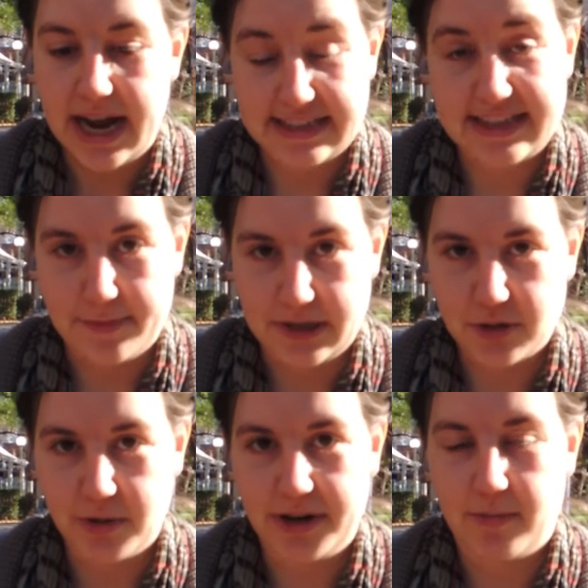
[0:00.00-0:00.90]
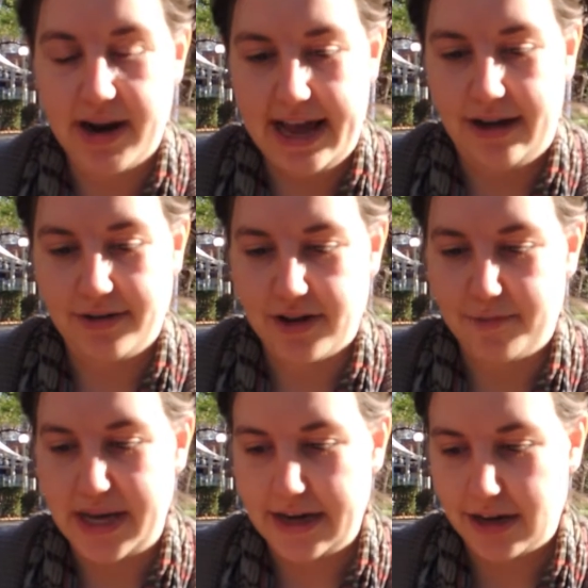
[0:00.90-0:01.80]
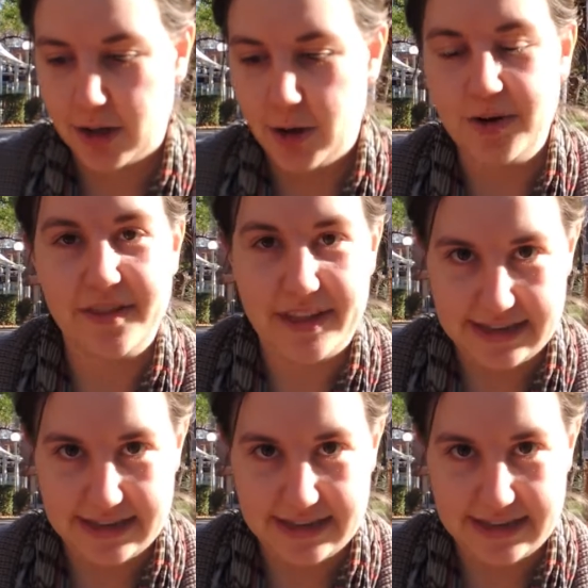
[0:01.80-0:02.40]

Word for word: as they've been touring around of being cloned and